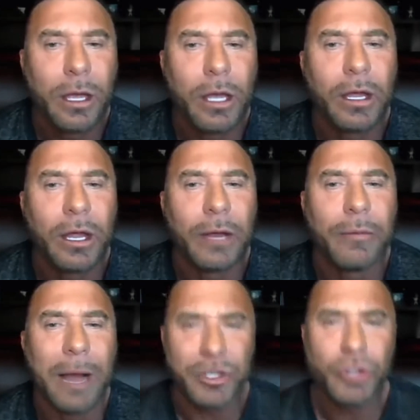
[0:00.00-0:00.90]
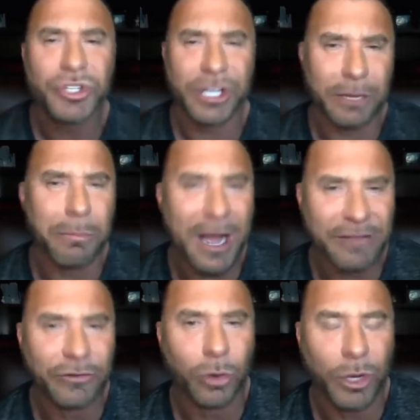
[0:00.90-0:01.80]
And I'm using it in my
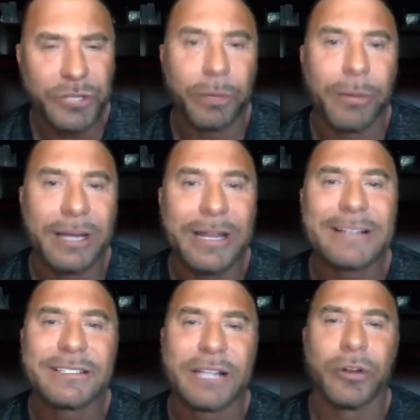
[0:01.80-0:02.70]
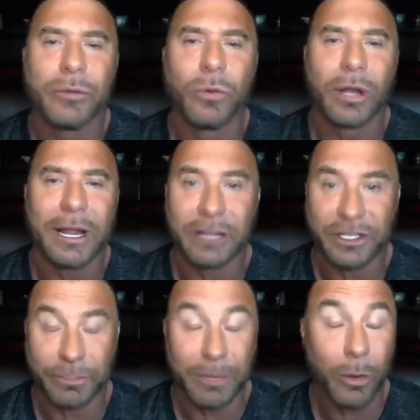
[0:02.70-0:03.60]
voice, but my dad sounded more like this. And
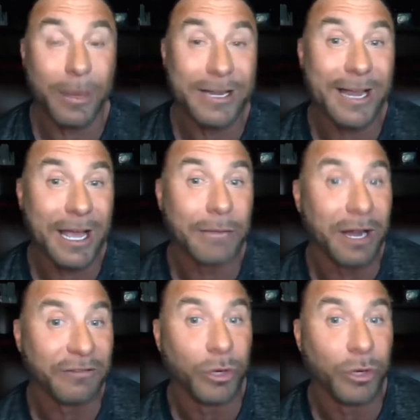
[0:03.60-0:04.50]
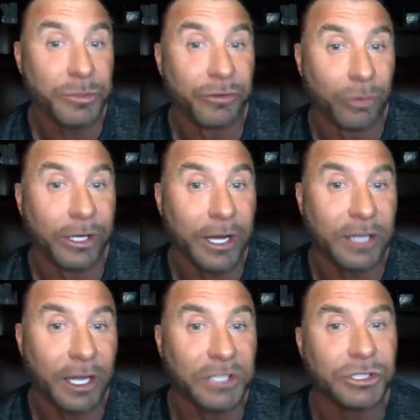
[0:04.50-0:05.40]
by the way, my dad had my voice before he got
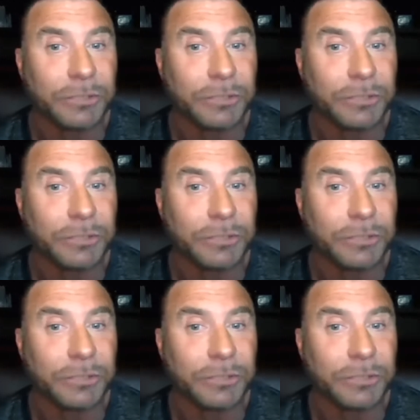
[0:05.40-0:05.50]
cancer.